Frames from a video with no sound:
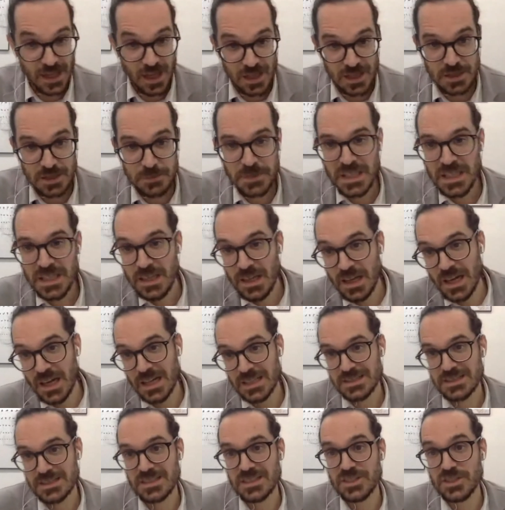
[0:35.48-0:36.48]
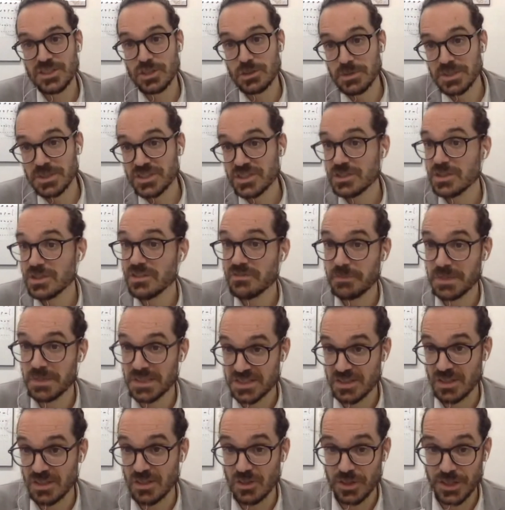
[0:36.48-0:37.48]
Economy at the University
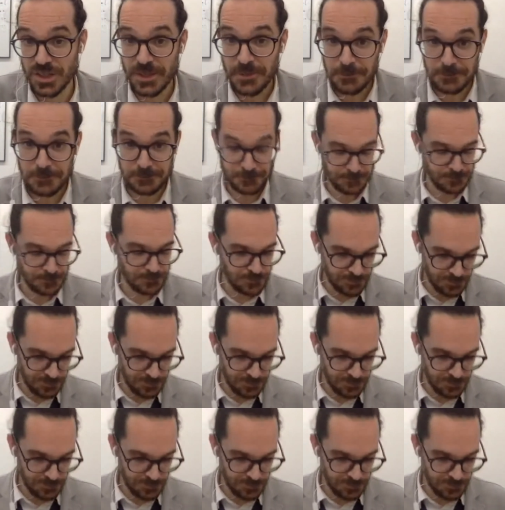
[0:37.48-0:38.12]
of Barcelona.